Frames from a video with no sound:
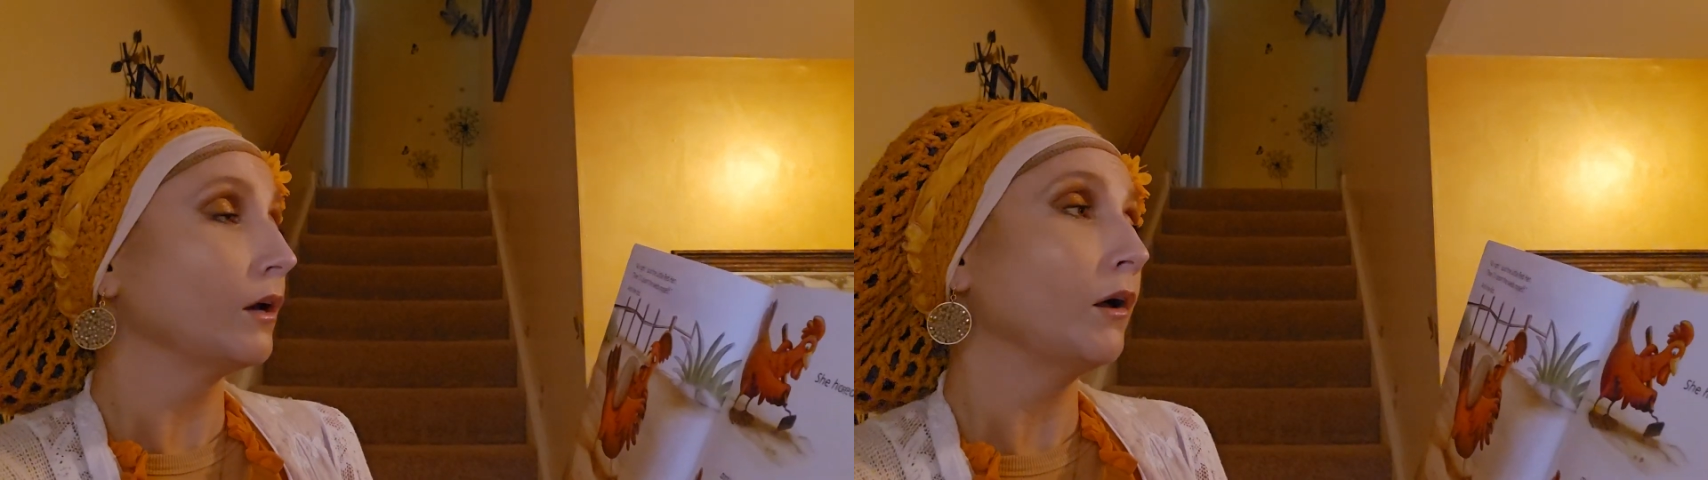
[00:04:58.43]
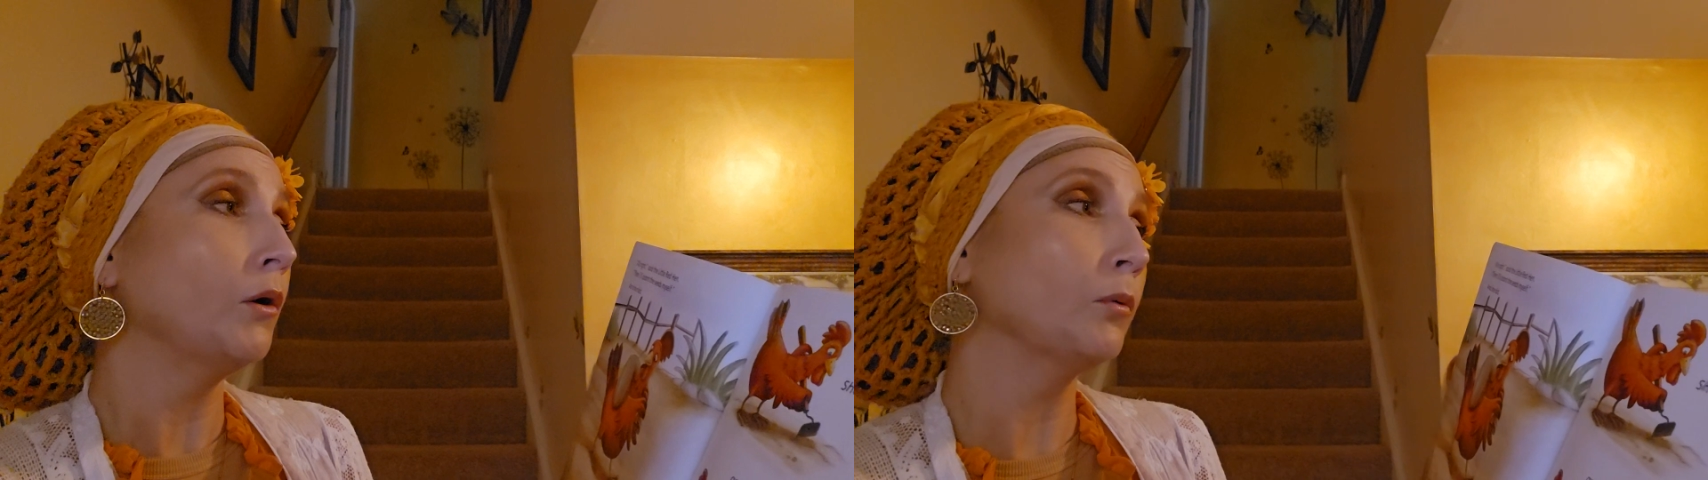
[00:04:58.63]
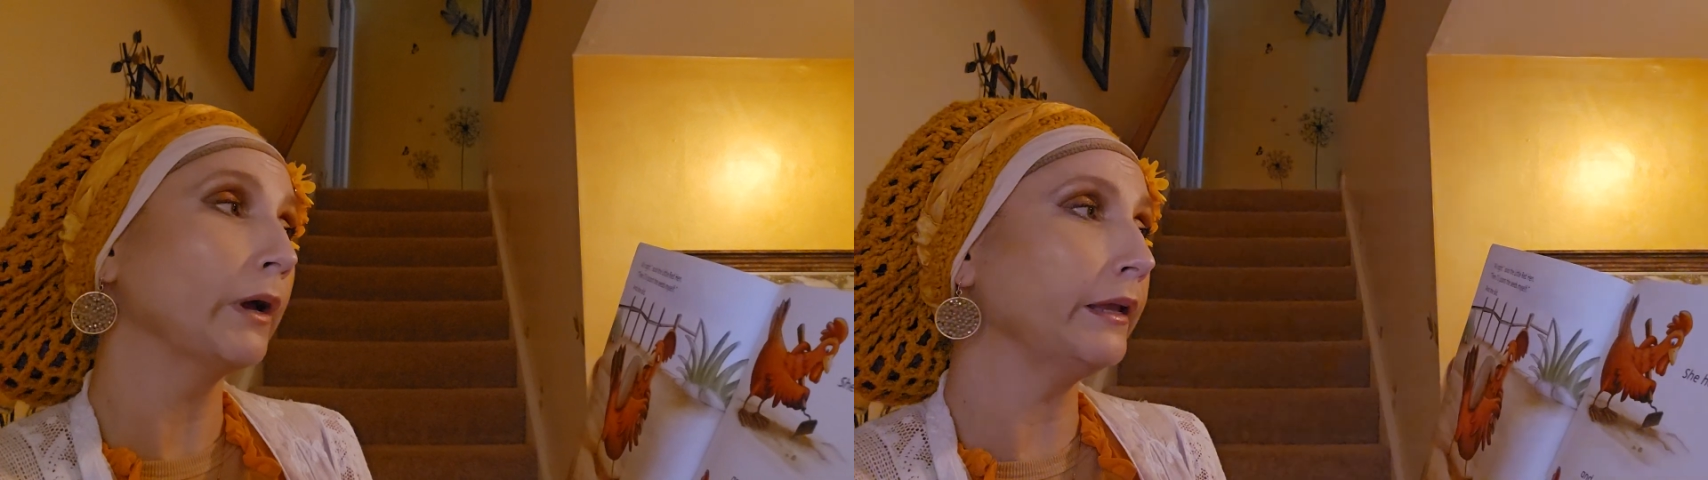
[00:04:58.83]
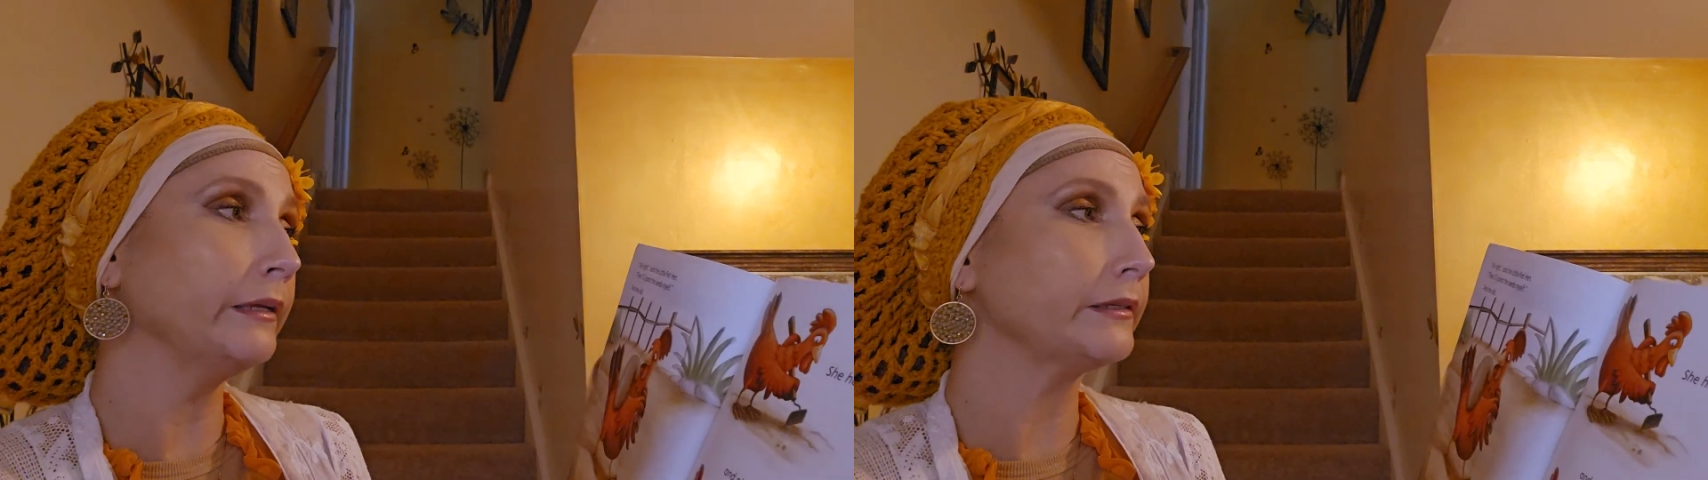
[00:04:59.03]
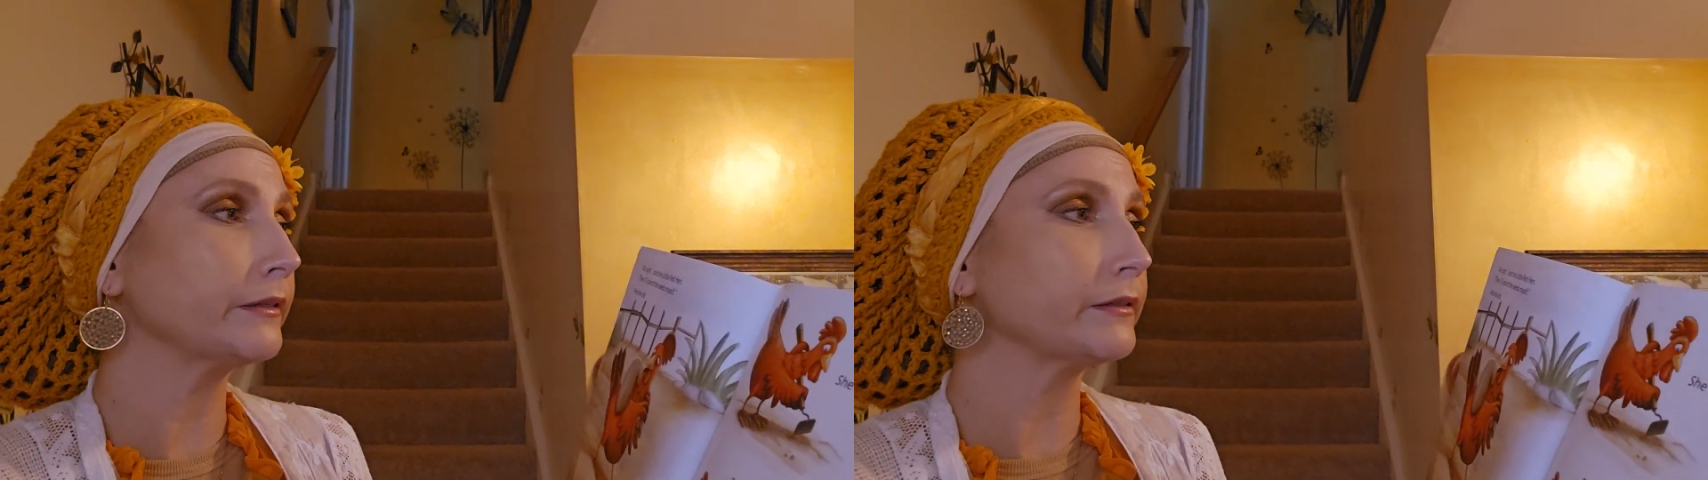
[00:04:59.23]
All
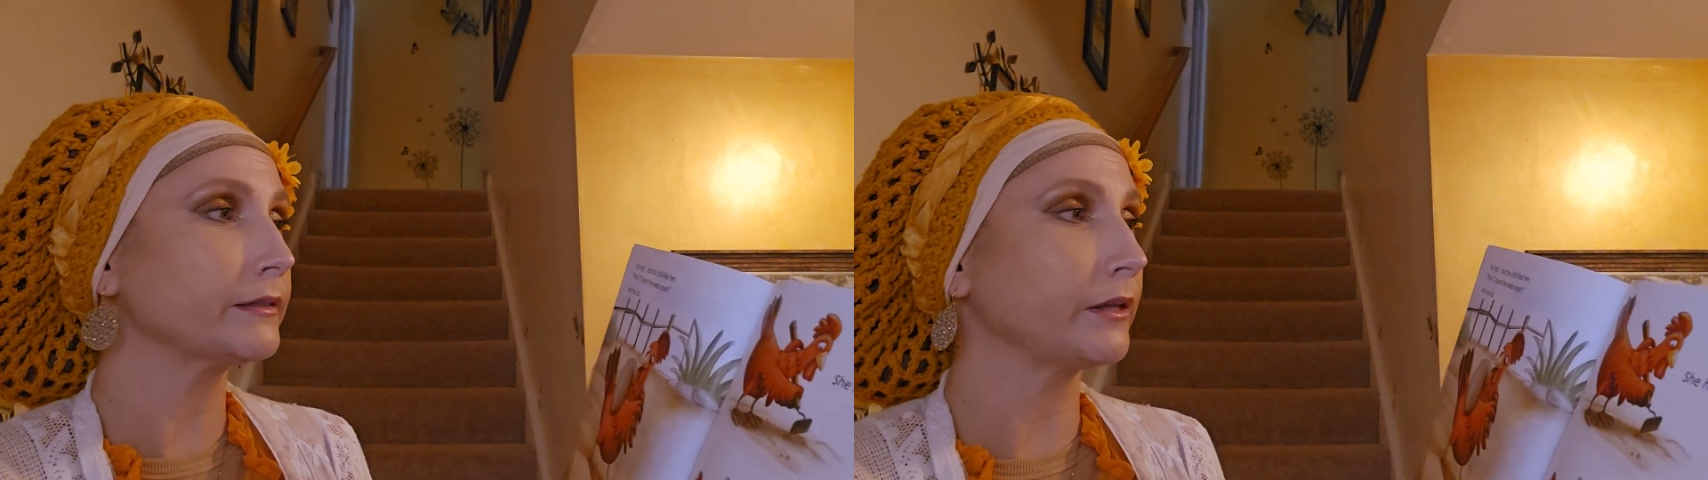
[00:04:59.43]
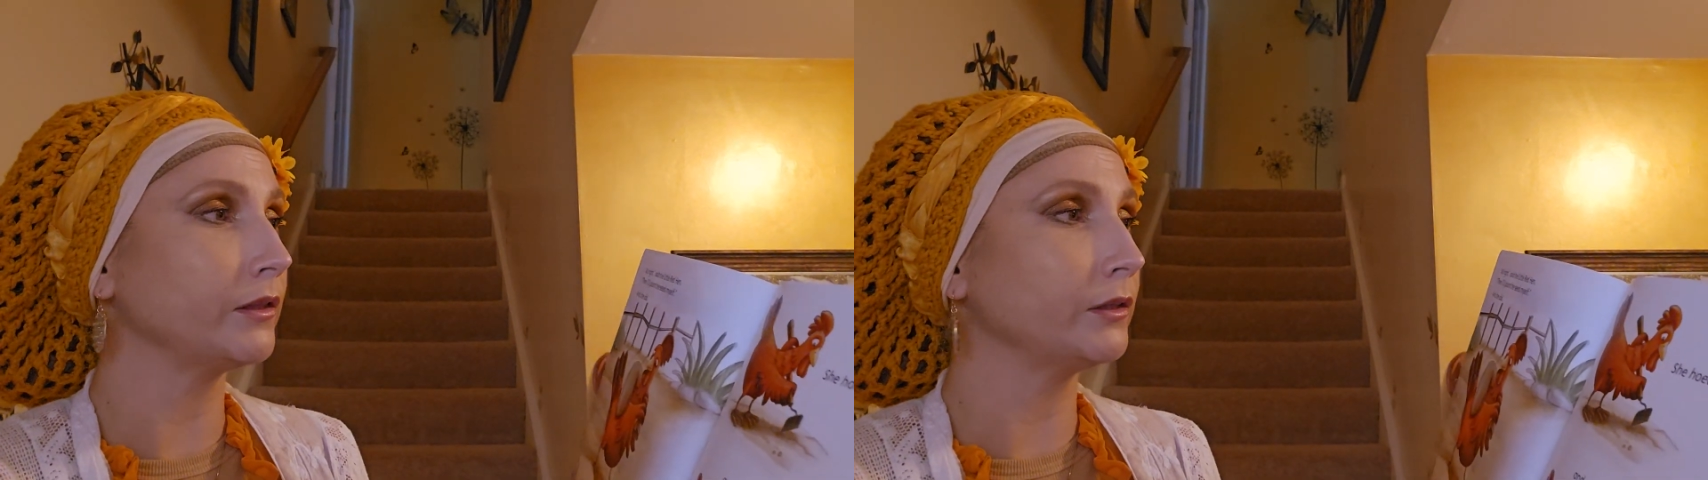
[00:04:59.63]
right, said